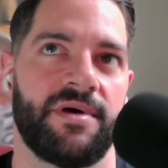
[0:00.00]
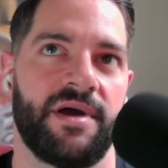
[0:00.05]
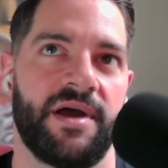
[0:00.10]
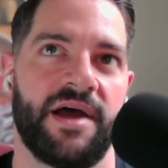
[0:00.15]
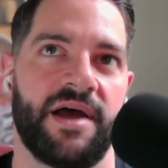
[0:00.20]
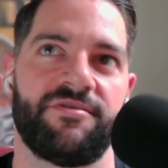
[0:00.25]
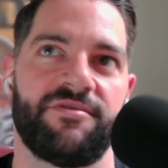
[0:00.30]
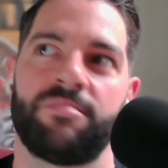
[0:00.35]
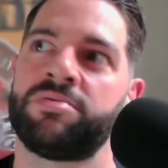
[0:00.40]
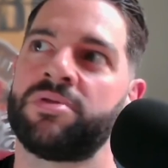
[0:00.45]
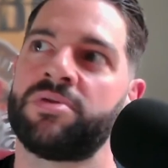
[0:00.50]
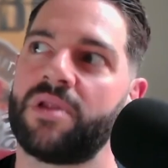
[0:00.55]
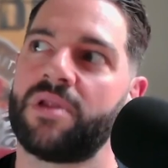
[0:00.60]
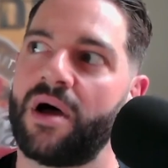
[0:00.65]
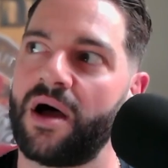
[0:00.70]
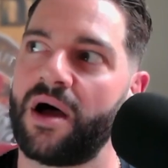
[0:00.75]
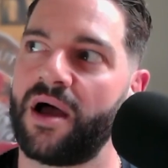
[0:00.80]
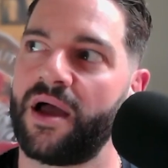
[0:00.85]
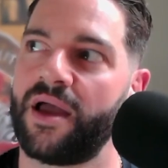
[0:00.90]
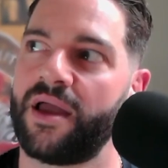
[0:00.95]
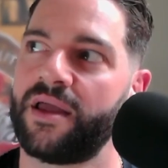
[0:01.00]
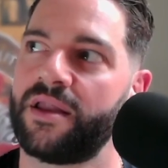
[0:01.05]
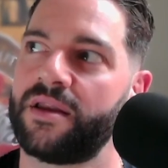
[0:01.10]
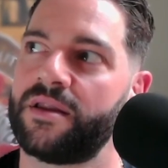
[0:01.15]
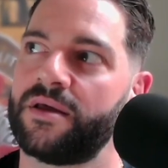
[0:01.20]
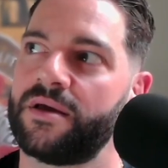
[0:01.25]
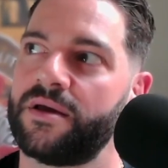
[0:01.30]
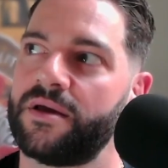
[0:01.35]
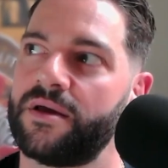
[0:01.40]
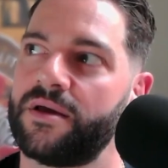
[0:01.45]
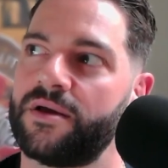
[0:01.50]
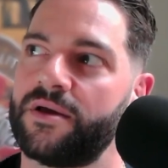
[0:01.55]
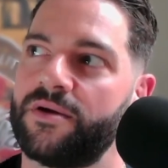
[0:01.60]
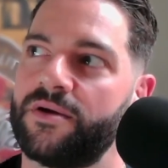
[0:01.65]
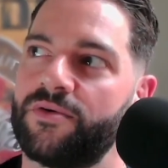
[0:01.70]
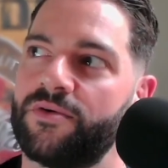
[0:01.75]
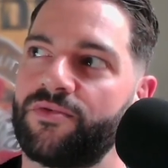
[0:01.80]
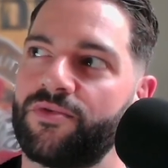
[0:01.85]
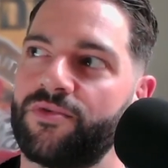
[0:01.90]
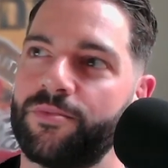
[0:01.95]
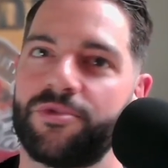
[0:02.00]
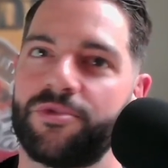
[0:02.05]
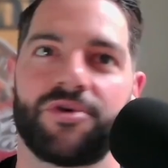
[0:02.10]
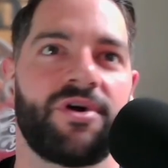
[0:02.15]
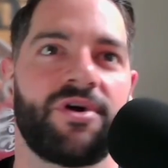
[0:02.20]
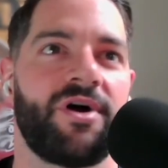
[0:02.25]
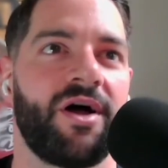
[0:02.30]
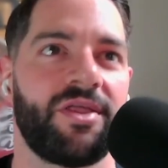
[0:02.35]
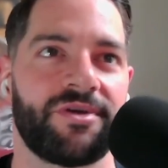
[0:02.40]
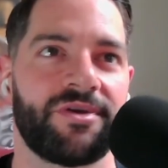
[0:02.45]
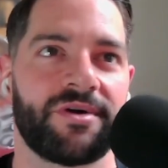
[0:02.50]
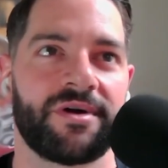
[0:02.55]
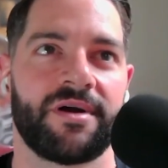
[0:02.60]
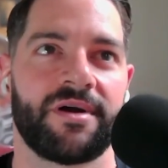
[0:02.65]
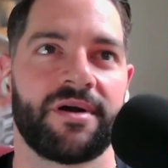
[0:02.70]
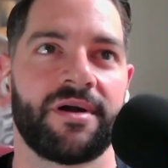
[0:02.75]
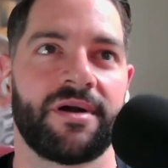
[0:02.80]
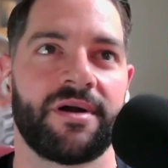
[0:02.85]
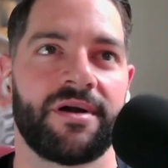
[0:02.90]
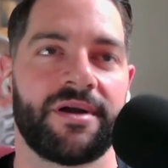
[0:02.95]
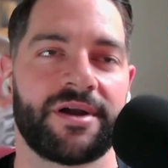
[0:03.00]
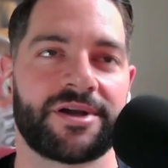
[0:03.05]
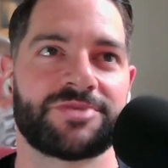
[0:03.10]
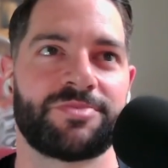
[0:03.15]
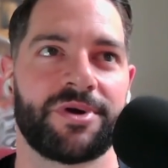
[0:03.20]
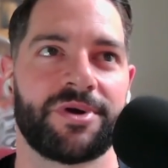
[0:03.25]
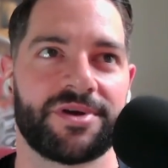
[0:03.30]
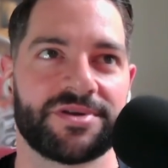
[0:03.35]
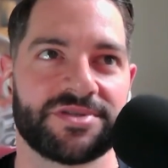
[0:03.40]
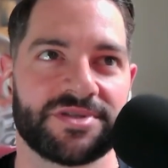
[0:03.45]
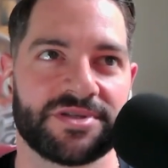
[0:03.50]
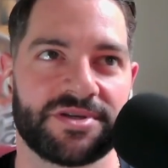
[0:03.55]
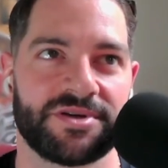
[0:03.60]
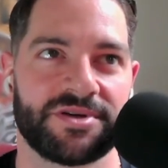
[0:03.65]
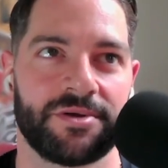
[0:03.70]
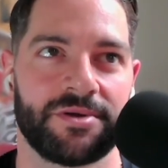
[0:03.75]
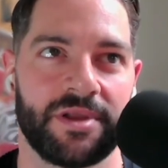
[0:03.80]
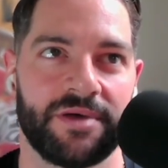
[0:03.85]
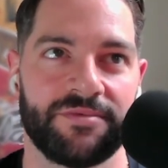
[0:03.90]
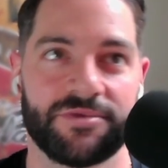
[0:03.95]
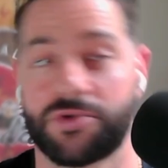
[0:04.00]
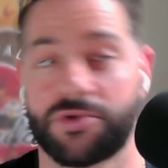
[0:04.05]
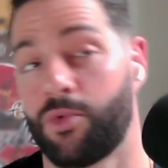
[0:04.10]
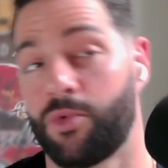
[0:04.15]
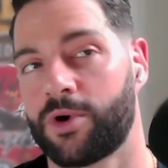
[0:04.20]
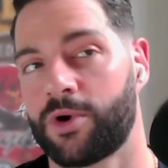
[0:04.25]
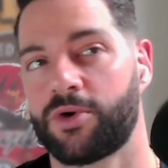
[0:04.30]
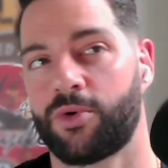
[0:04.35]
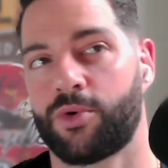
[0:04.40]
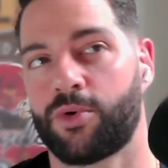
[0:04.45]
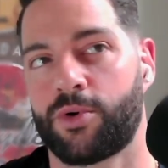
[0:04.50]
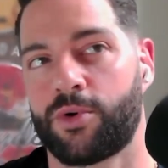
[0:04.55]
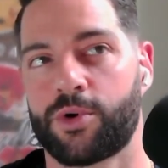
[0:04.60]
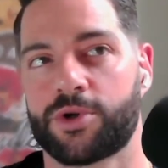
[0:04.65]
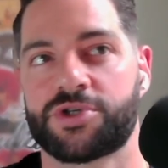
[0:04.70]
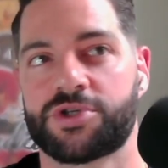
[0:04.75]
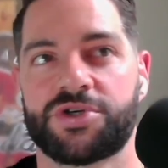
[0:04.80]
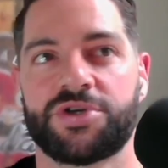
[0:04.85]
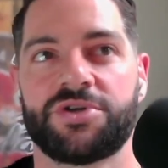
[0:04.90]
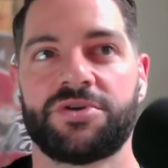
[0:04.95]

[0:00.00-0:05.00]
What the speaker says: have applied from your other experiences here at Levels, or